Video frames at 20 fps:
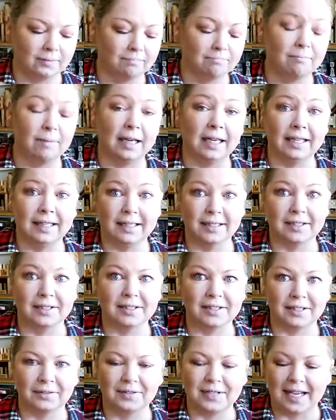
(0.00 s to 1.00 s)
many
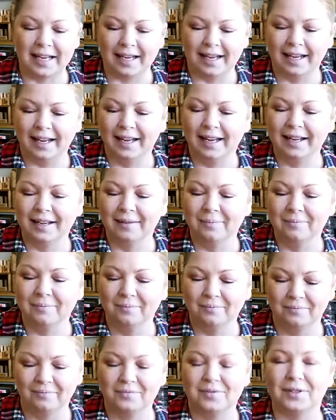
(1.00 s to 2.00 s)
years of
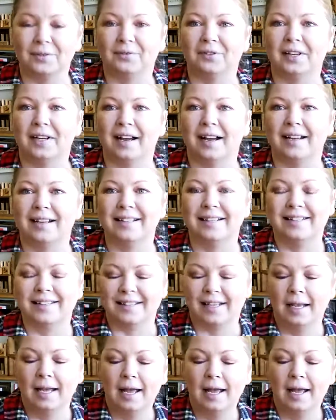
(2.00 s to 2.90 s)
taking different kinds.